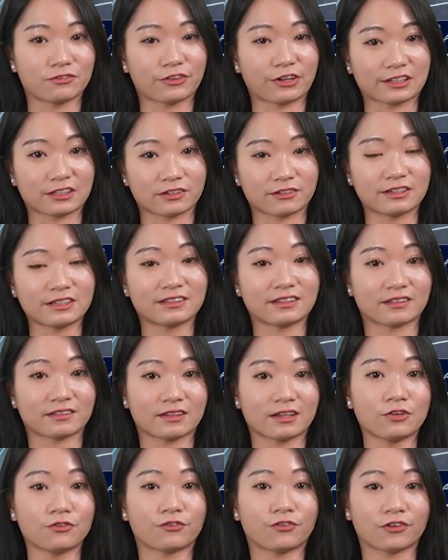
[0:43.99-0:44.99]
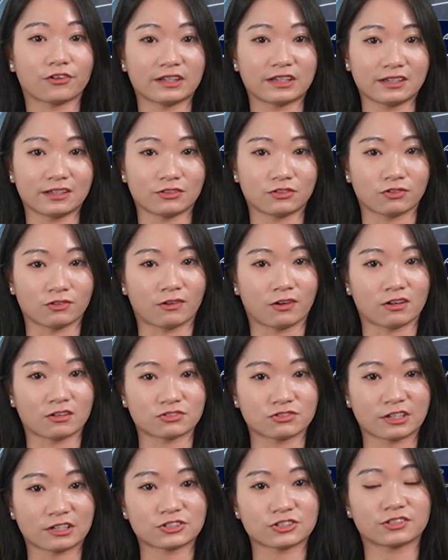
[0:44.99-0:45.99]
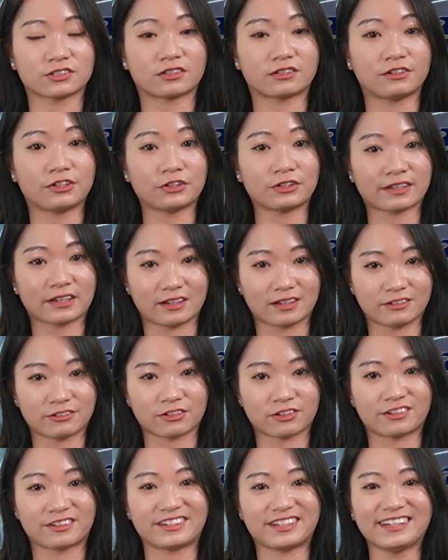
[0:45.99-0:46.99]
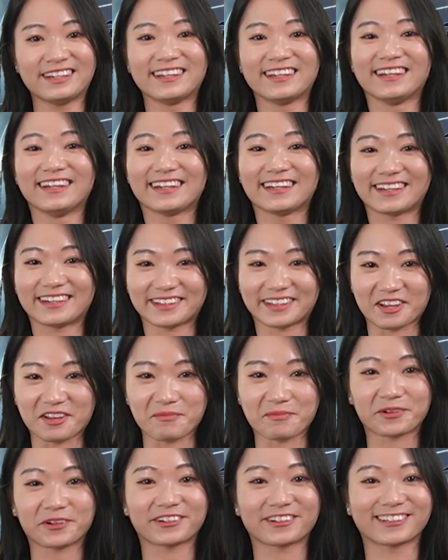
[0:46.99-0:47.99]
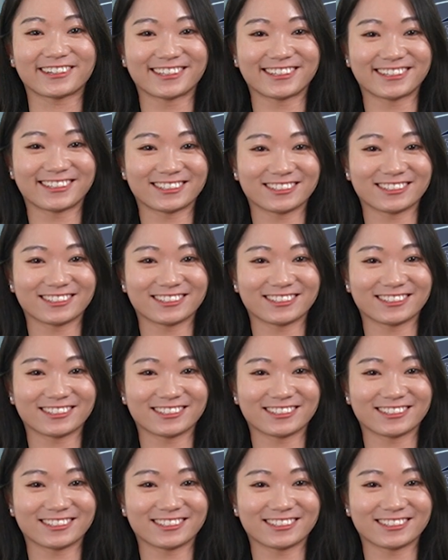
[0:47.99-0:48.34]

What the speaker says: factory data falling into contractionary territory in April.